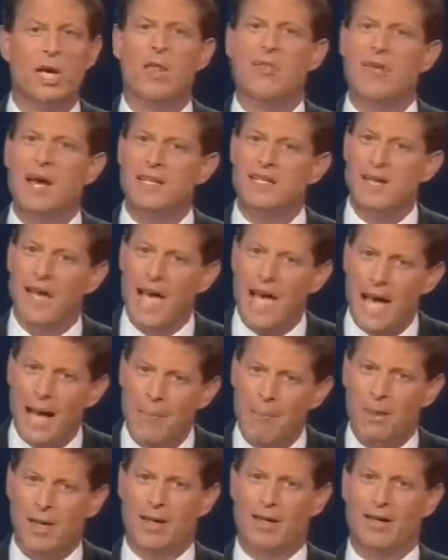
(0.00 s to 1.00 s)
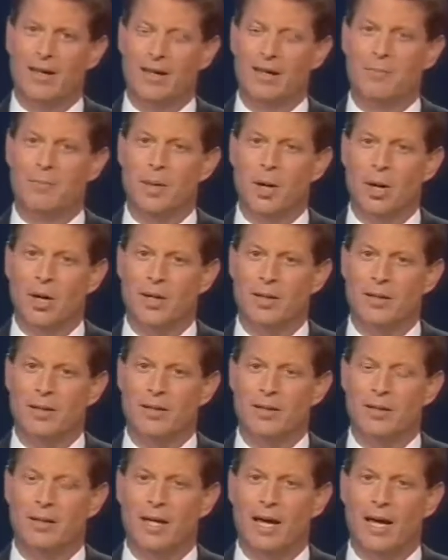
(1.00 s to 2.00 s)
That's happening in America
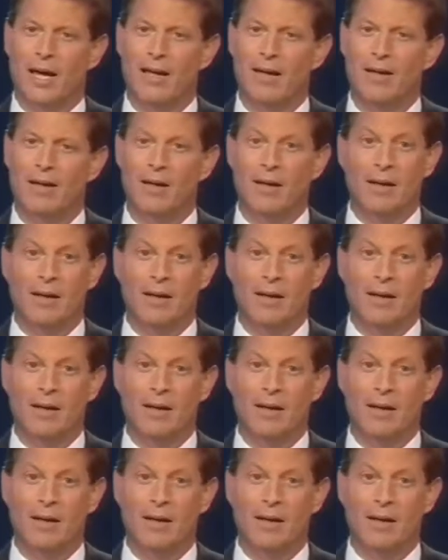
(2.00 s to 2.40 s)
today,